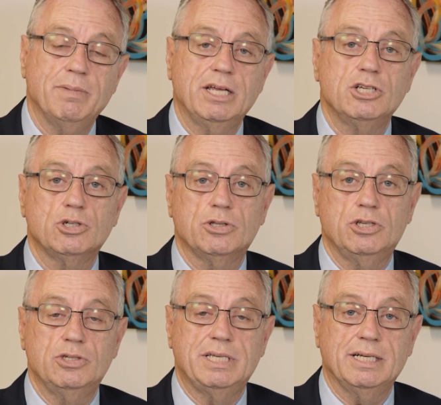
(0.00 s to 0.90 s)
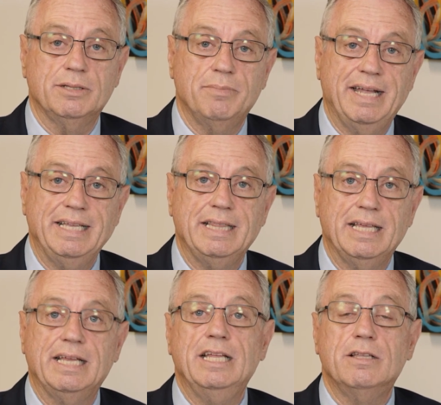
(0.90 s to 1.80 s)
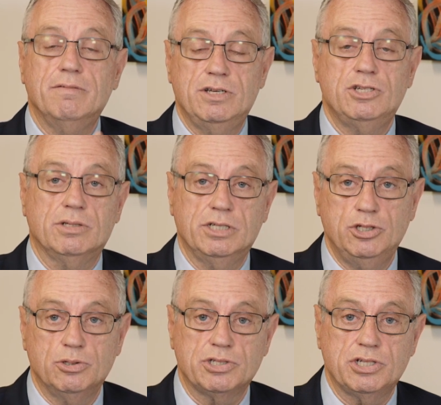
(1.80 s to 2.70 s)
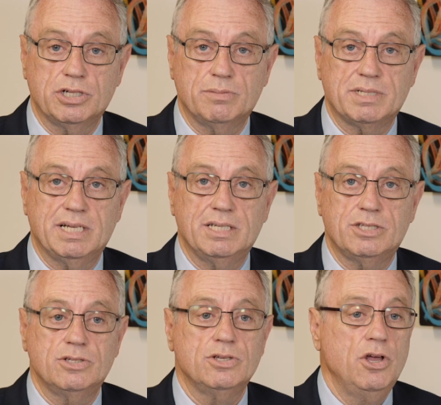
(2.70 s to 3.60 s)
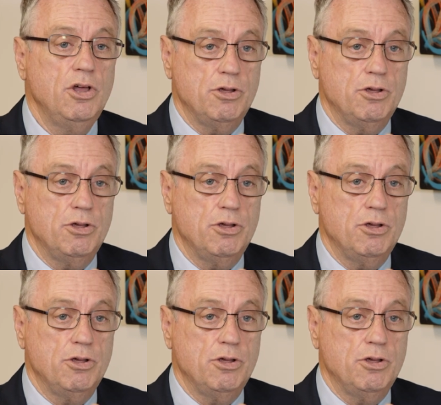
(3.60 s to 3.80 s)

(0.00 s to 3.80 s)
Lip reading: making sure that you tell them anything individual in your circumstances,